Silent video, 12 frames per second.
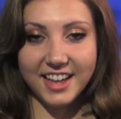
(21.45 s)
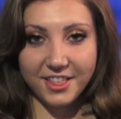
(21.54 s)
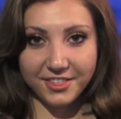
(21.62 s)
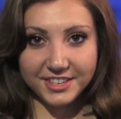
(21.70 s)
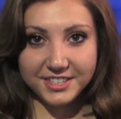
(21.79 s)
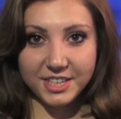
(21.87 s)

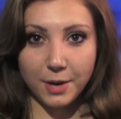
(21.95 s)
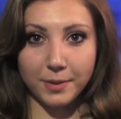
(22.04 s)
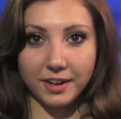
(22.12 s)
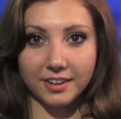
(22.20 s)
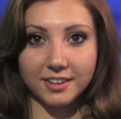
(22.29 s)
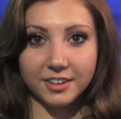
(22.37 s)
This
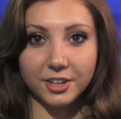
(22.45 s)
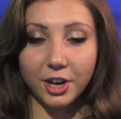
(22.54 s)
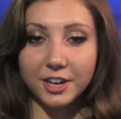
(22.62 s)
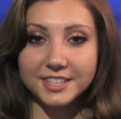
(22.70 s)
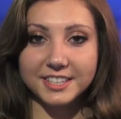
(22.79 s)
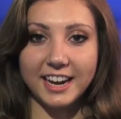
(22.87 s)
summer,
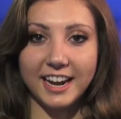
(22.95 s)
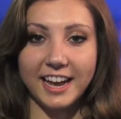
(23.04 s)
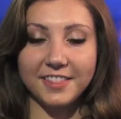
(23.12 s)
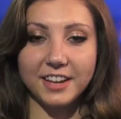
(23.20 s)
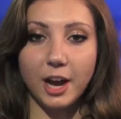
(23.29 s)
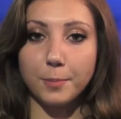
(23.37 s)
Curtis and I
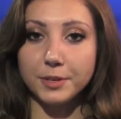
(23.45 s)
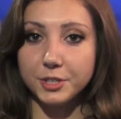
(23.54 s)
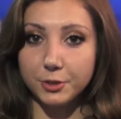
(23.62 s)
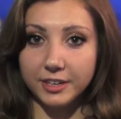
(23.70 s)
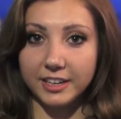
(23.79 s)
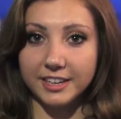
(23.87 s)
had the
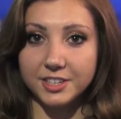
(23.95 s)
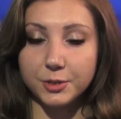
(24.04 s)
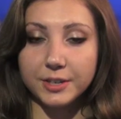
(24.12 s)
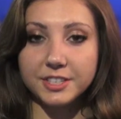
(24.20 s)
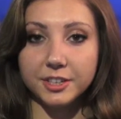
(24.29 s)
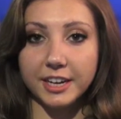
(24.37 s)
opportunity
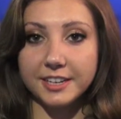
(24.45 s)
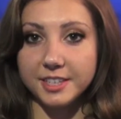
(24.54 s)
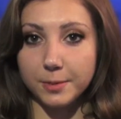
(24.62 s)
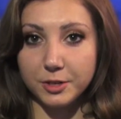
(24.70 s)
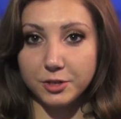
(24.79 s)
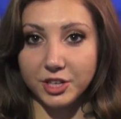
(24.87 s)
to intern at
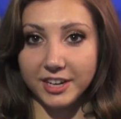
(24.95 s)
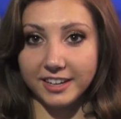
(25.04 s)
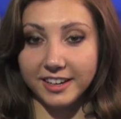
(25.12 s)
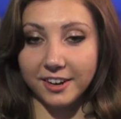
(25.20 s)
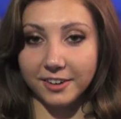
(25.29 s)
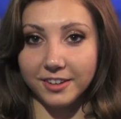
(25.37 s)

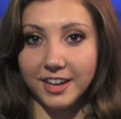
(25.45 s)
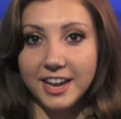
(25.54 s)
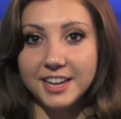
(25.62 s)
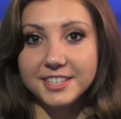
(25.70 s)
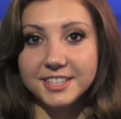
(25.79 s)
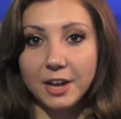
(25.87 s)
WGAL,
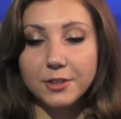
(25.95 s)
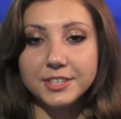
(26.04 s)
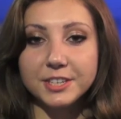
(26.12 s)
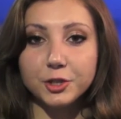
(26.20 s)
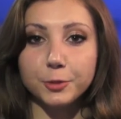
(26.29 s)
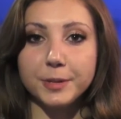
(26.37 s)
South
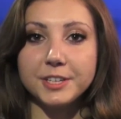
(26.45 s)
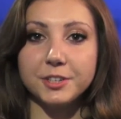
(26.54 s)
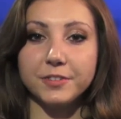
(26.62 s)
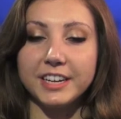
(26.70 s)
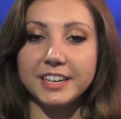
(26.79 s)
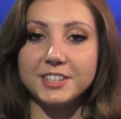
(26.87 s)
Central
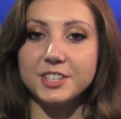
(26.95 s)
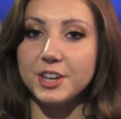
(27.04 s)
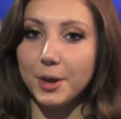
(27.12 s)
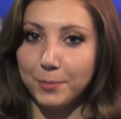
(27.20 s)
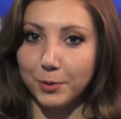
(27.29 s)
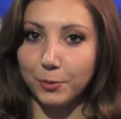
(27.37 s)
Pennsylvania's
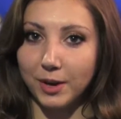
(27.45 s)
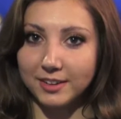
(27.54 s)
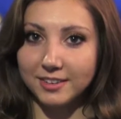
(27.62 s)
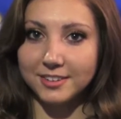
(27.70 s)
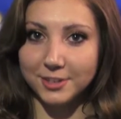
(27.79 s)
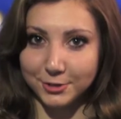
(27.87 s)

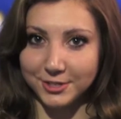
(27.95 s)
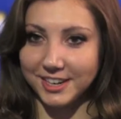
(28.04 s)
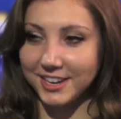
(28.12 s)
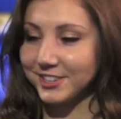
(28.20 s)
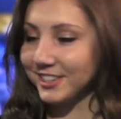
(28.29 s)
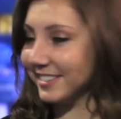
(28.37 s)
#1 news
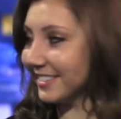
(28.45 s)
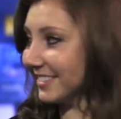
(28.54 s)
station.